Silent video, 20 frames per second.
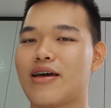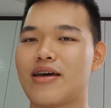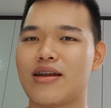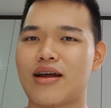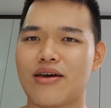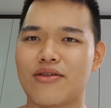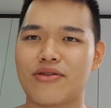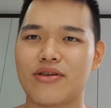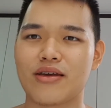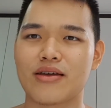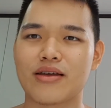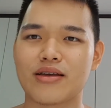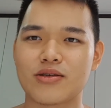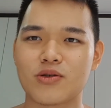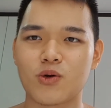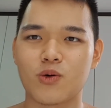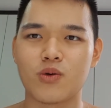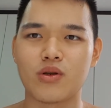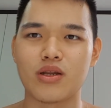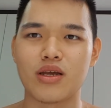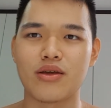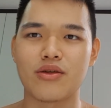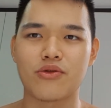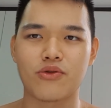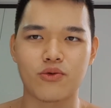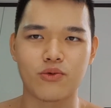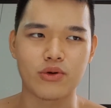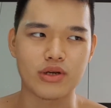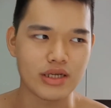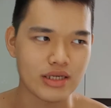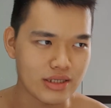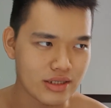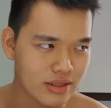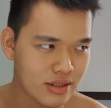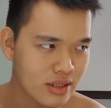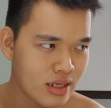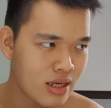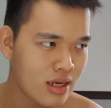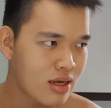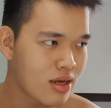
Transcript: and i think it's only through these